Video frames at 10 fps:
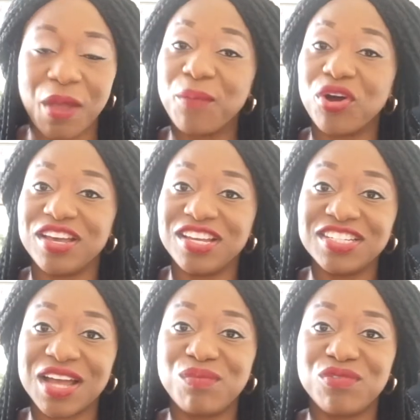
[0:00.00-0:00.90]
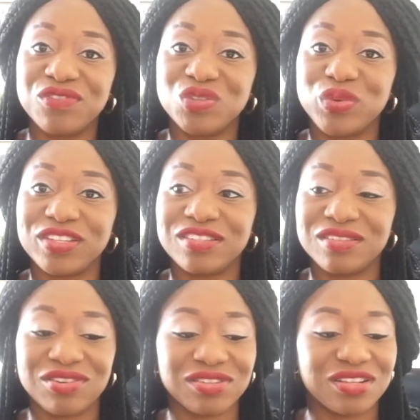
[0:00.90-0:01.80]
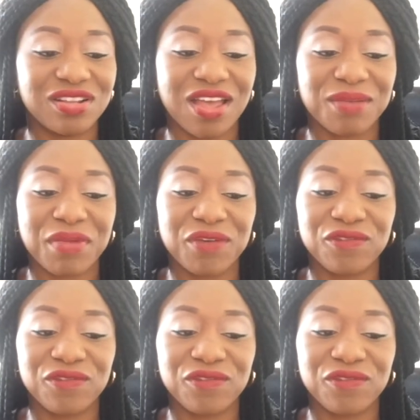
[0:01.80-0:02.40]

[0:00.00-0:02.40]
But Indian movies were seriously like my